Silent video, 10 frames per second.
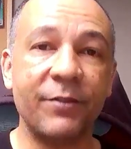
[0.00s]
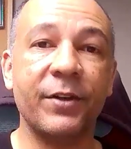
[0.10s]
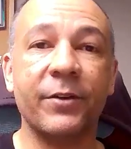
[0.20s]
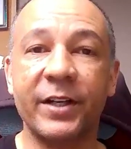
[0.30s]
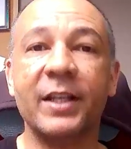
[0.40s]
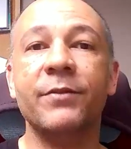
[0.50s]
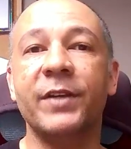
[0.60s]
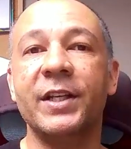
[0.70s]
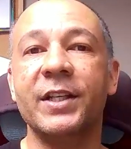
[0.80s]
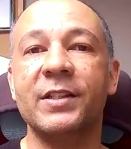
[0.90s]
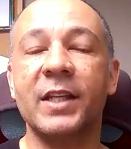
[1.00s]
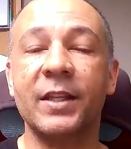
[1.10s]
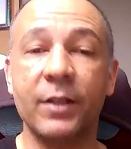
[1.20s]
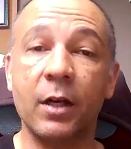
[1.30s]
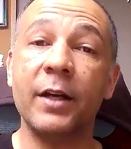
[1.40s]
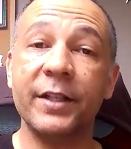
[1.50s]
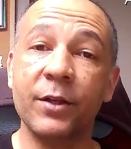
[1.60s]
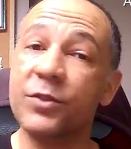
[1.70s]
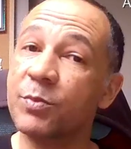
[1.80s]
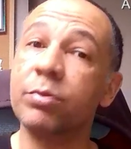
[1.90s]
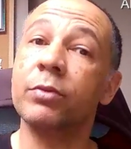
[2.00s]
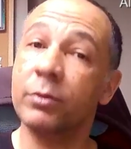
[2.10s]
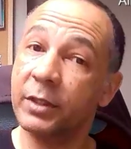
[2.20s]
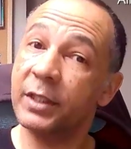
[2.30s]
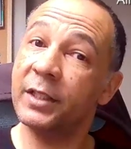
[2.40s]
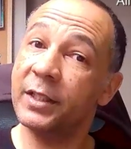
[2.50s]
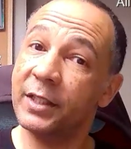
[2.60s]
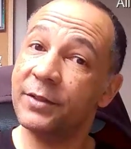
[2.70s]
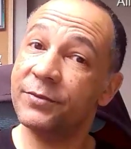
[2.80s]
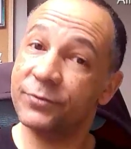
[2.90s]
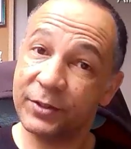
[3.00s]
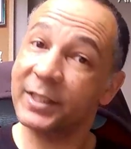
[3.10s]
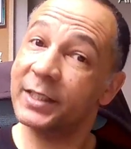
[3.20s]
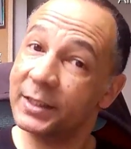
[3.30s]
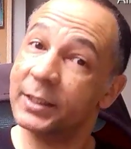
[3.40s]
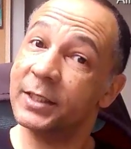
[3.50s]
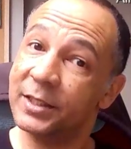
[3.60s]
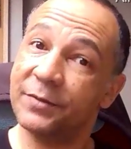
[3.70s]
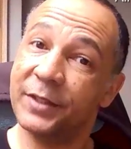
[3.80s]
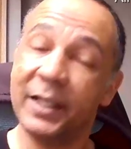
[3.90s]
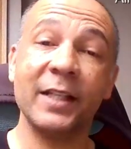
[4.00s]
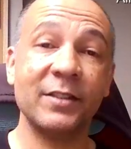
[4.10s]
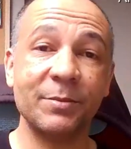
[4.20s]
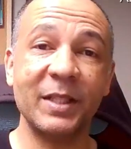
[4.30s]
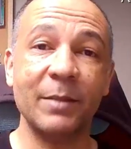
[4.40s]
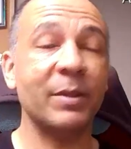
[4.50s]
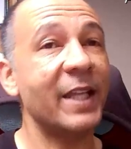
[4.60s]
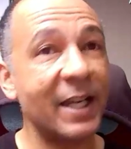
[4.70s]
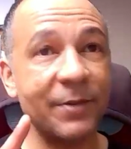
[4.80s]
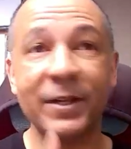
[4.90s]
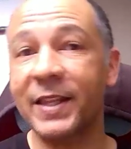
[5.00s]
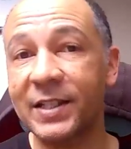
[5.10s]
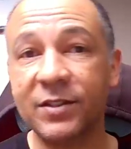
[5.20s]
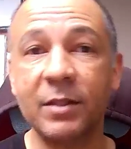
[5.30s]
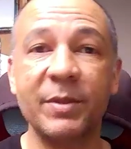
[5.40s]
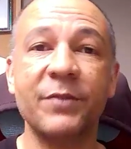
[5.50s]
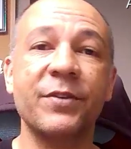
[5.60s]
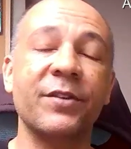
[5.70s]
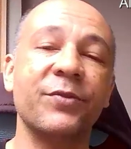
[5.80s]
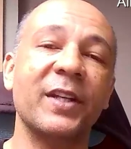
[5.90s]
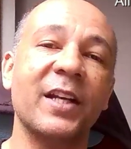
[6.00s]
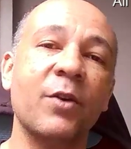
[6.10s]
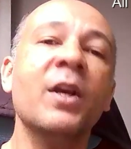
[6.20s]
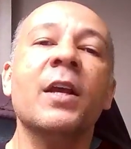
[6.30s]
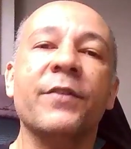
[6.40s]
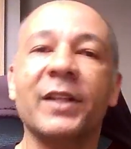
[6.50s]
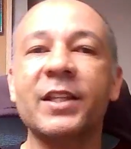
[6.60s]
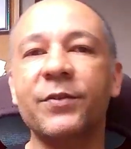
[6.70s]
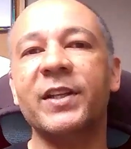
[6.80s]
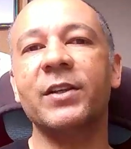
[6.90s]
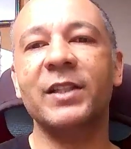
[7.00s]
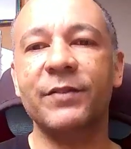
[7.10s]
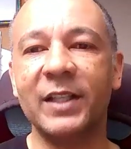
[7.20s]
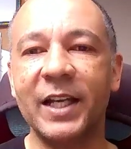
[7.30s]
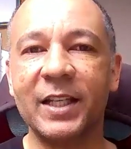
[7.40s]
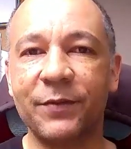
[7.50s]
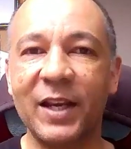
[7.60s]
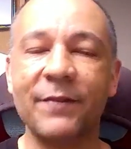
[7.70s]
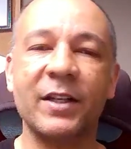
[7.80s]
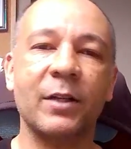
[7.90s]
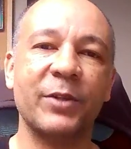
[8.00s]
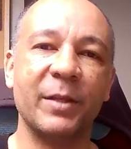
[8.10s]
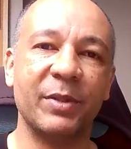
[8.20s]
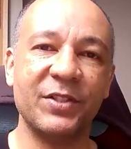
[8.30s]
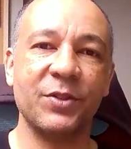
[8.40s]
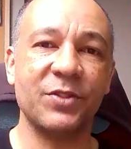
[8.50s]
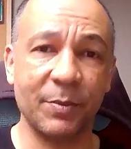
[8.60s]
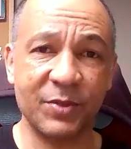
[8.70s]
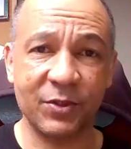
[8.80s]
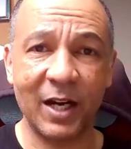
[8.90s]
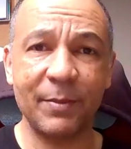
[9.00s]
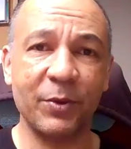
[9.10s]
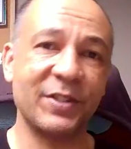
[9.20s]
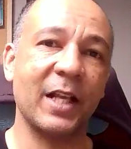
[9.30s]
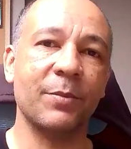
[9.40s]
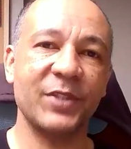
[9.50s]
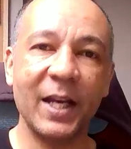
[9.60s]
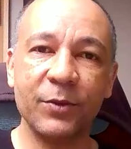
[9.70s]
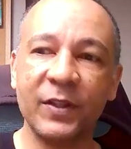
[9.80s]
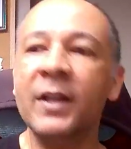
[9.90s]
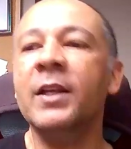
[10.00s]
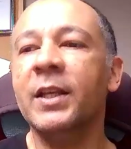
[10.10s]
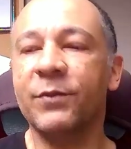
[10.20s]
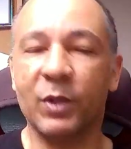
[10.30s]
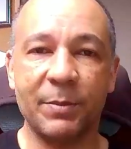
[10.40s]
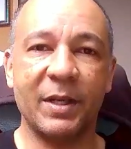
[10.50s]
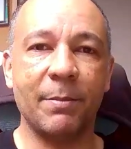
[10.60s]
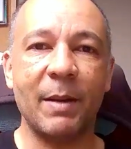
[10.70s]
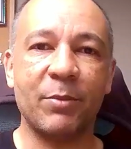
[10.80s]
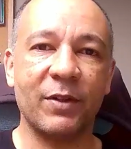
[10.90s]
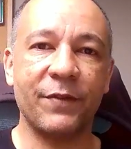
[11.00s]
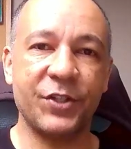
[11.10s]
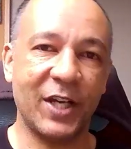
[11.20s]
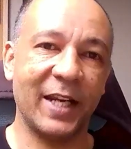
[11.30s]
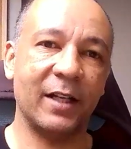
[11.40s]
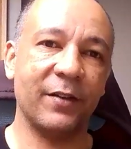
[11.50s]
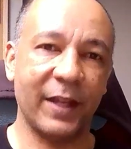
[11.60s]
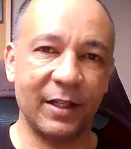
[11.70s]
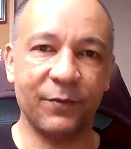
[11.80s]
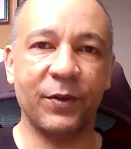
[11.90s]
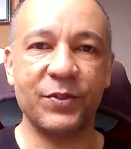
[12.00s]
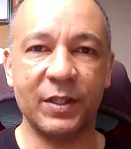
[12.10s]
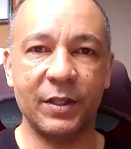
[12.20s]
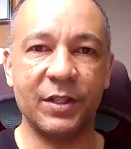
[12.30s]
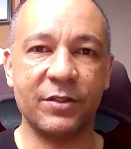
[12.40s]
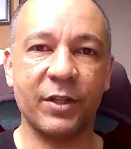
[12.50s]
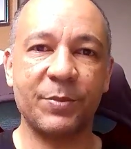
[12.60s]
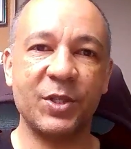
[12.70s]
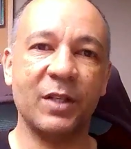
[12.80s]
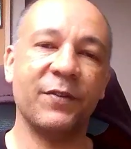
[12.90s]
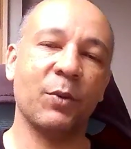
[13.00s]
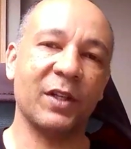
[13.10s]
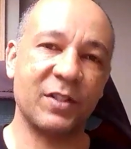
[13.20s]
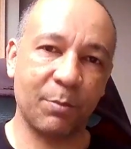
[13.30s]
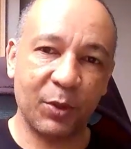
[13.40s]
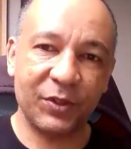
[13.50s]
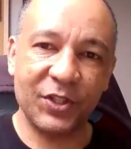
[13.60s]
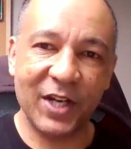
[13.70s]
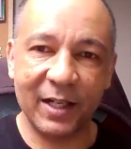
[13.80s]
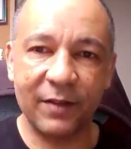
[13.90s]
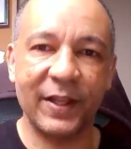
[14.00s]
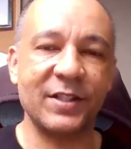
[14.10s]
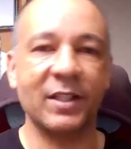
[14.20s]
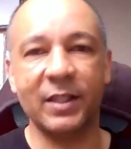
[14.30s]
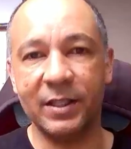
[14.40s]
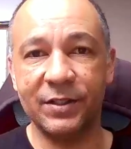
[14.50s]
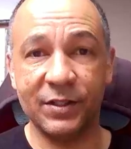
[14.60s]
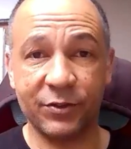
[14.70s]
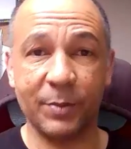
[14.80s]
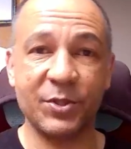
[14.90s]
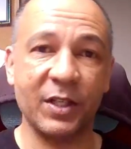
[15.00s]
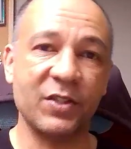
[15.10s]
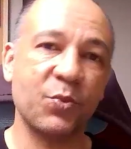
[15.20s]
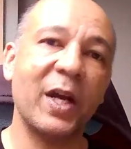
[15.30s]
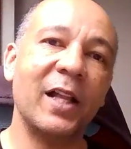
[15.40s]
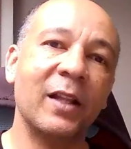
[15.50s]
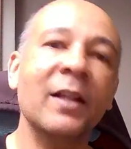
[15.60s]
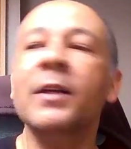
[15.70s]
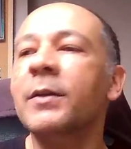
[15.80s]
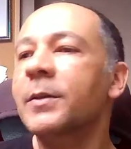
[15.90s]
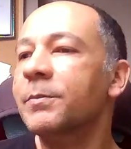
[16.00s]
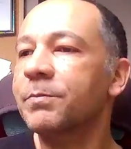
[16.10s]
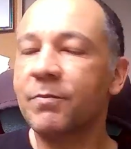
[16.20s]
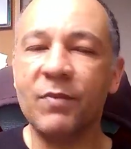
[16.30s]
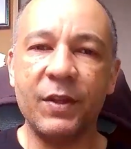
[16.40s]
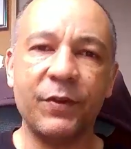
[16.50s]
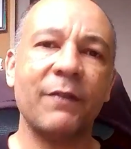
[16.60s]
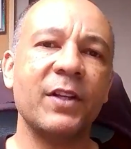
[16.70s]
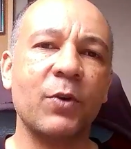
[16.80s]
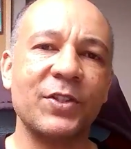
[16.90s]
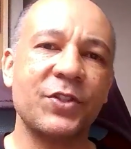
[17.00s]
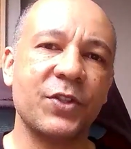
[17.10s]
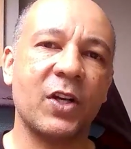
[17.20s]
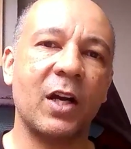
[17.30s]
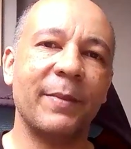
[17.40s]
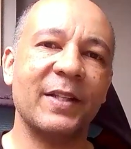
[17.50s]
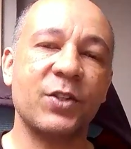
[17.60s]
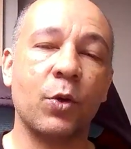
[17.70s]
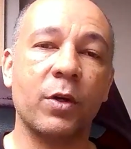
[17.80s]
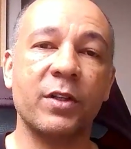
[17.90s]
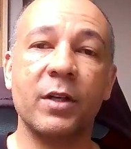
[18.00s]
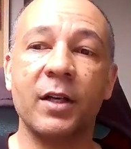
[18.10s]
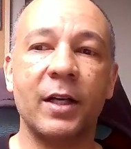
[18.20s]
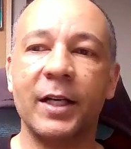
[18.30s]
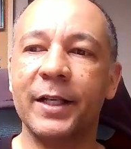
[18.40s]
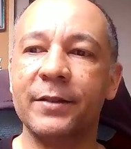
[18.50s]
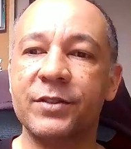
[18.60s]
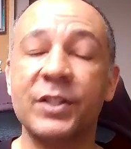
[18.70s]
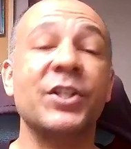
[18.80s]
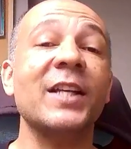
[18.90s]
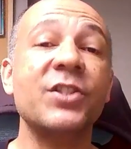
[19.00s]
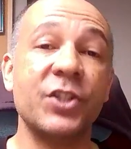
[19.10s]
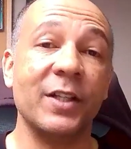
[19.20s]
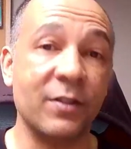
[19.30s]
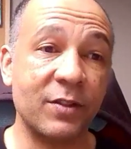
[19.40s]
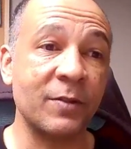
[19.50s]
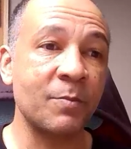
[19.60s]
very convenient, and the audio's pretty freaking good if you ask me. But anyway, that's going to be it for this video. If you like the video, leave a like. If you have not already, please do subscribe, always helps out. If you want to be a member of the channel, that info's in the description. If you want to support the channel, that's in the description as well. If you have any questions or comments or suggestions